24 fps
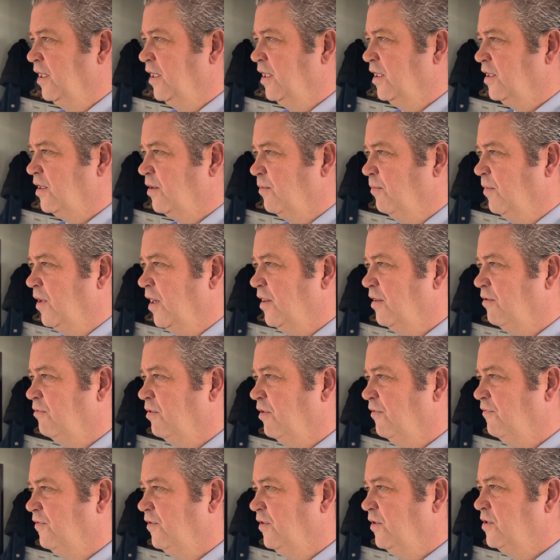the mother
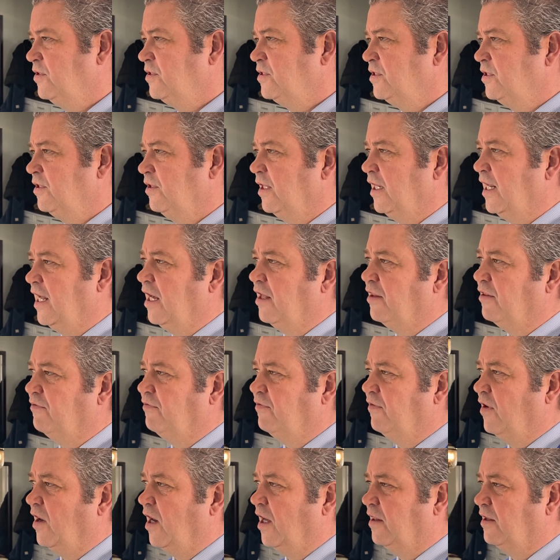refused to allow the
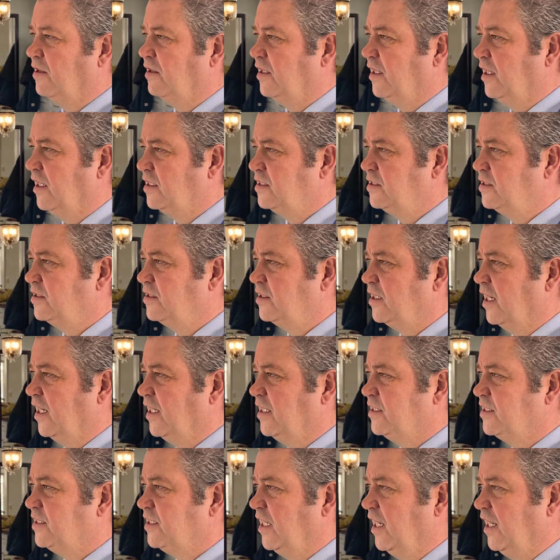father to
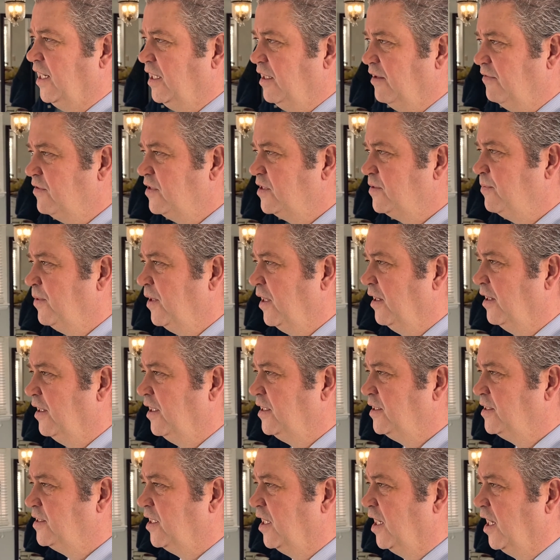exercise any of his parenting
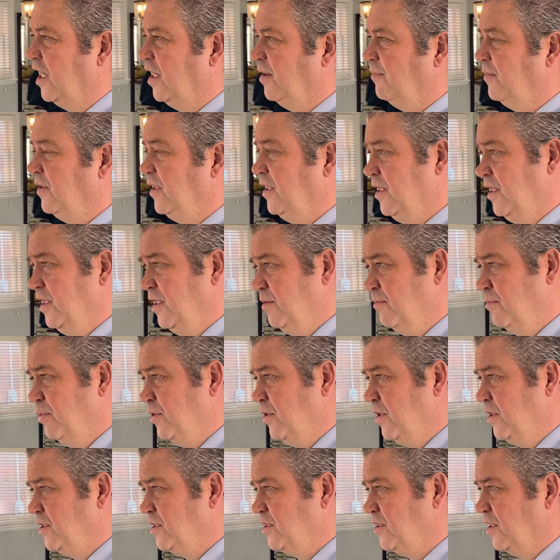time in
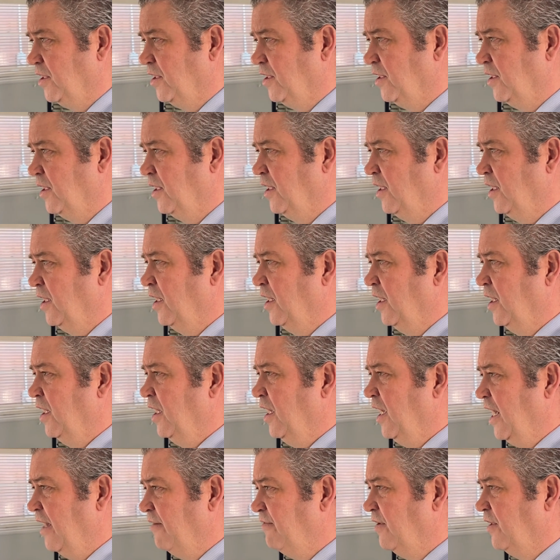person,
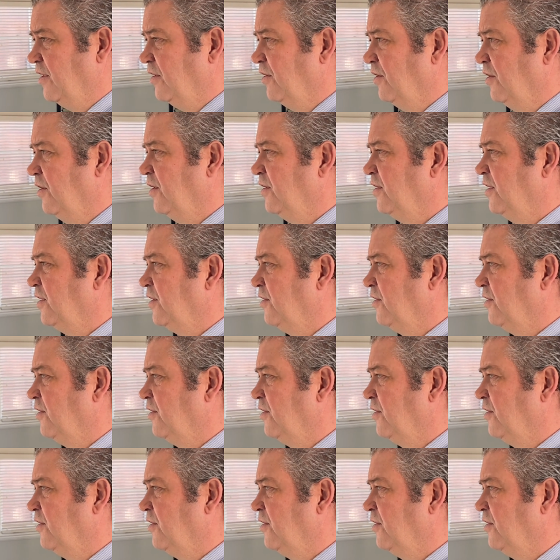having learned that the